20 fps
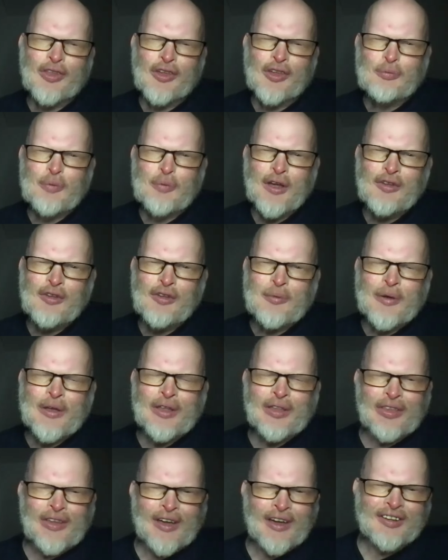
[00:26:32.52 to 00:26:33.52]
this brings me
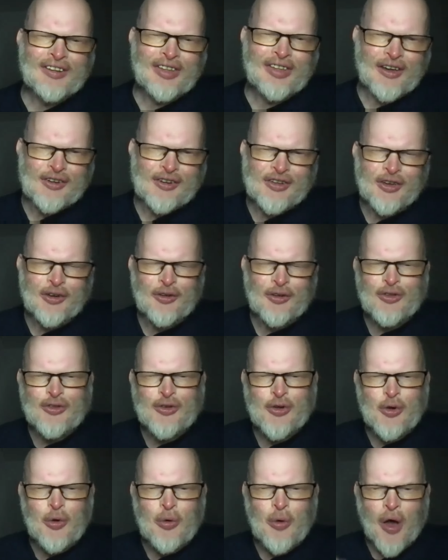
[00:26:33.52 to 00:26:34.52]
nicely actually
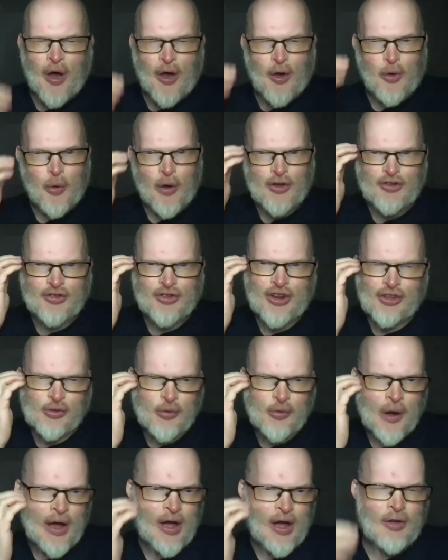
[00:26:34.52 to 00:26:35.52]
onto a question. It's
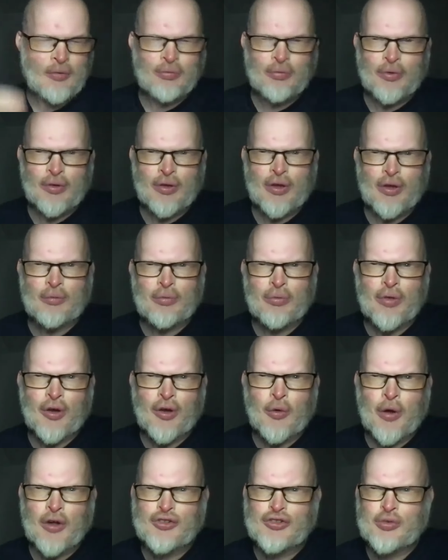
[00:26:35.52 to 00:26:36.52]
quite a, a, a,
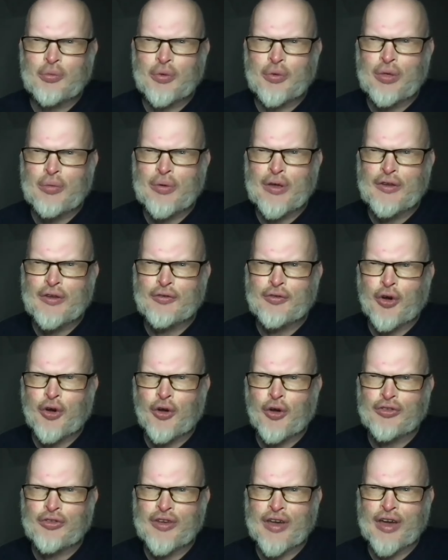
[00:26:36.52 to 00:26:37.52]
question with a bit of
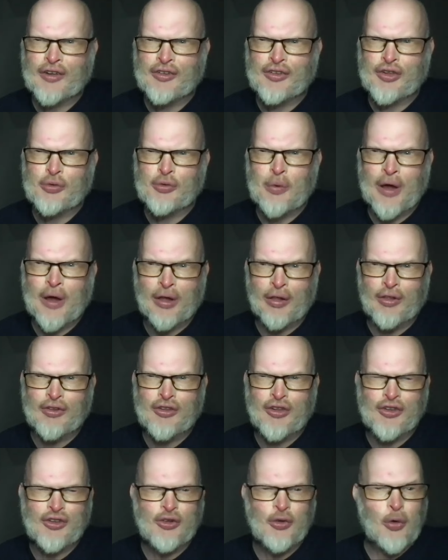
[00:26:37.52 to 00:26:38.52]
context as well. There's
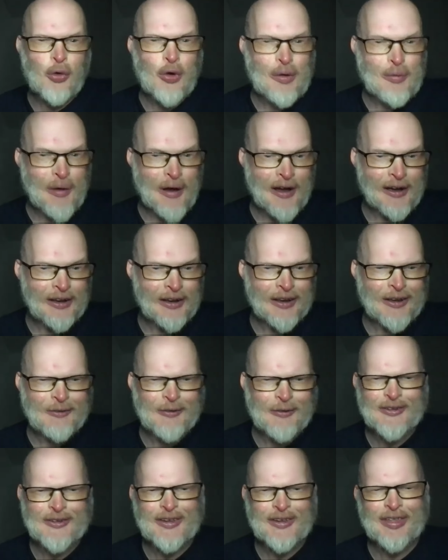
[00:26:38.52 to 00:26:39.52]
a story behind it,
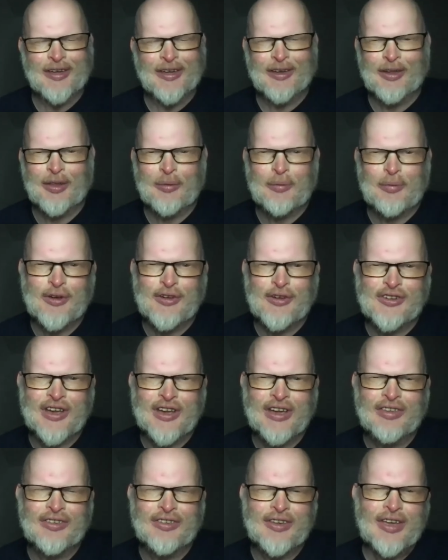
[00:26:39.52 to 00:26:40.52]
which I think you'll
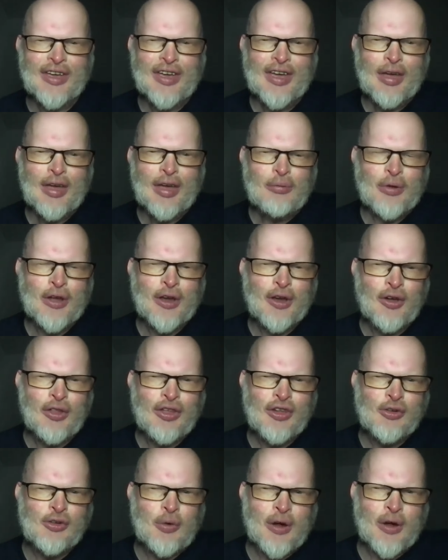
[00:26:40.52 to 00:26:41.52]
appreciate. But I got
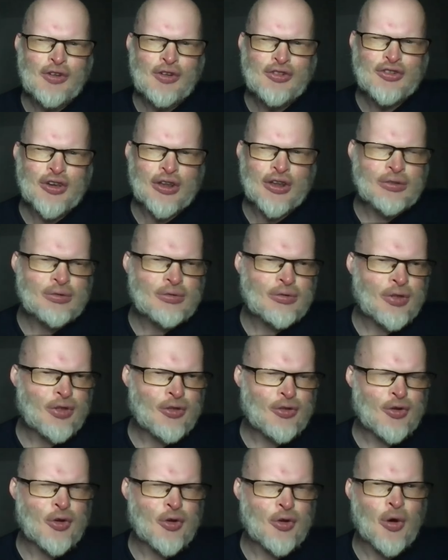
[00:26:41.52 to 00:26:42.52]
this question
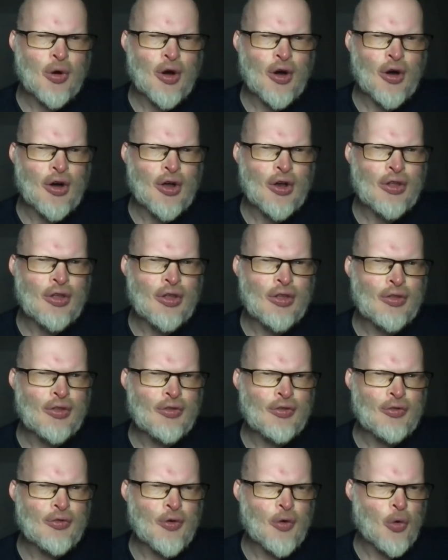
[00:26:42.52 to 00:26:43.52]
through on the
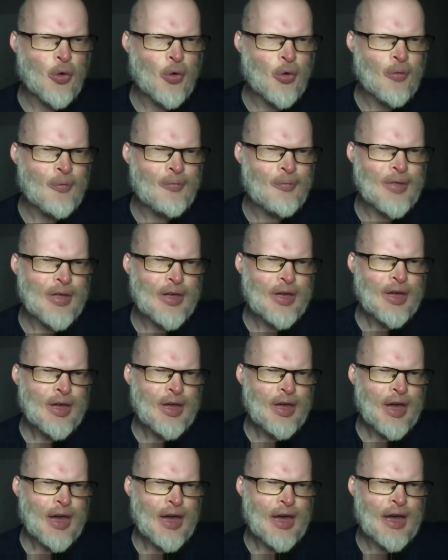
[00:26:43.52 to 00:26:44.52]
form,
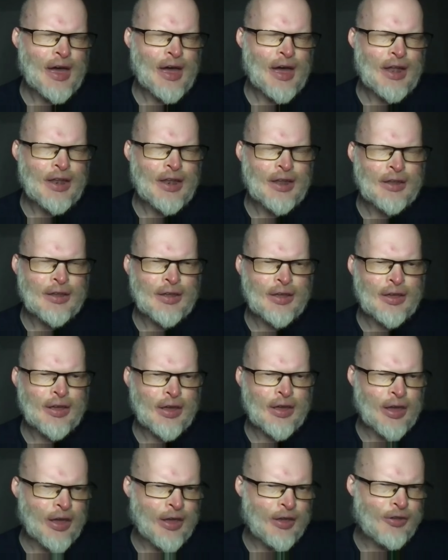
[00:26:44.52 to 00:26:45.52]
and
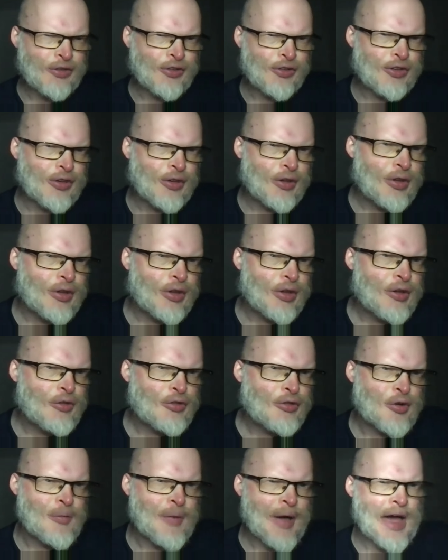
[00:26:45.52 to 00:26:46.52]
it's
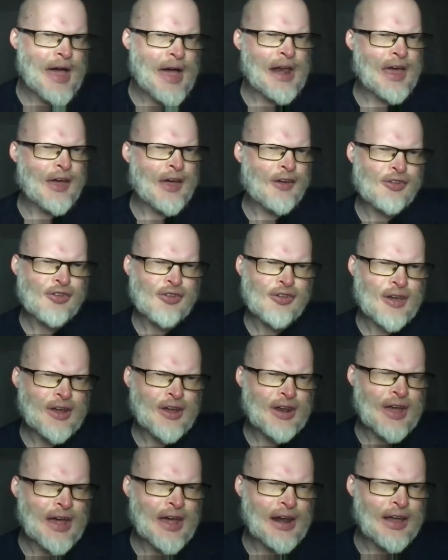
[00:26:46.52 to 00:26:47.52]
from Alex.
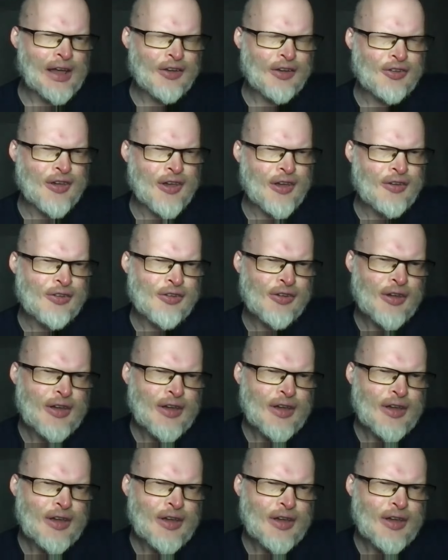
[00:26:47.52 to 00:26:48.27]
And Alex says,